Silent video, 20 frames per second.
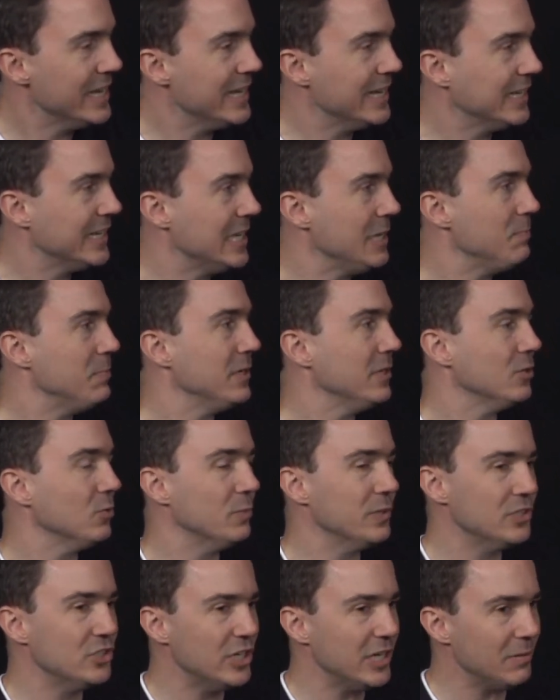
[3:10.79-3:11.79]
in keeping the
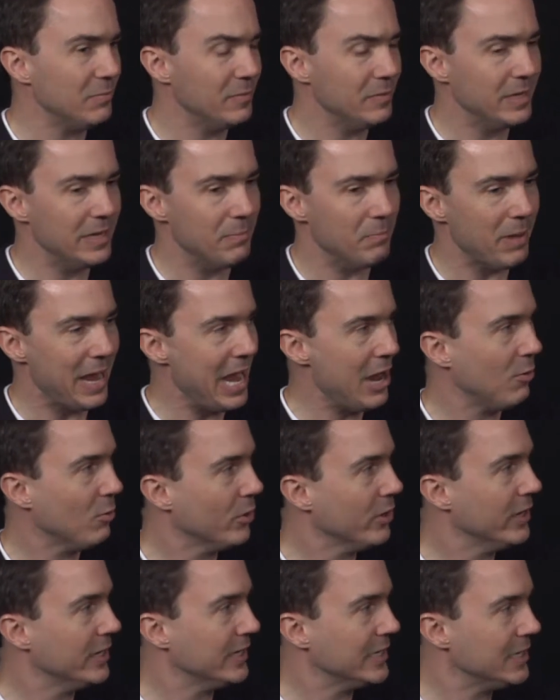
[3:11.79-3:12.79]
regime in
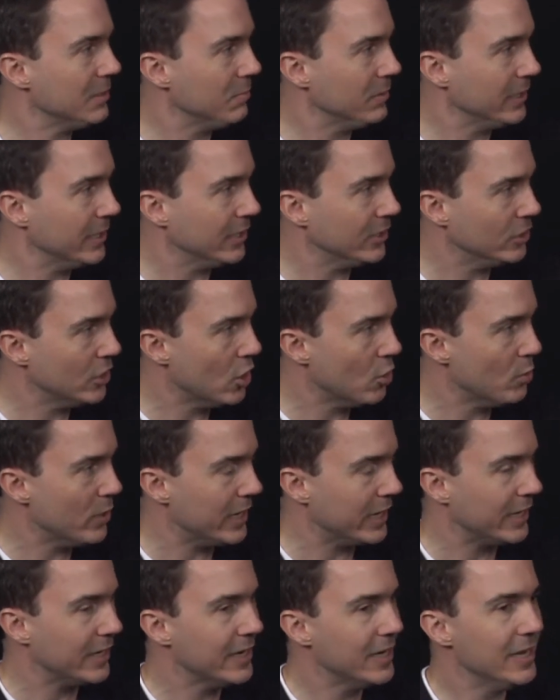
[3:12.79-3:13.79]
power and keeping it
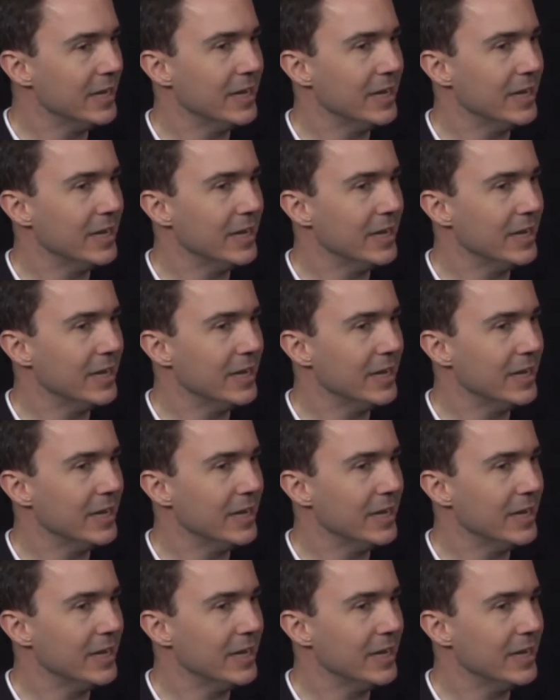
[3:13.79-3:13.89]
going.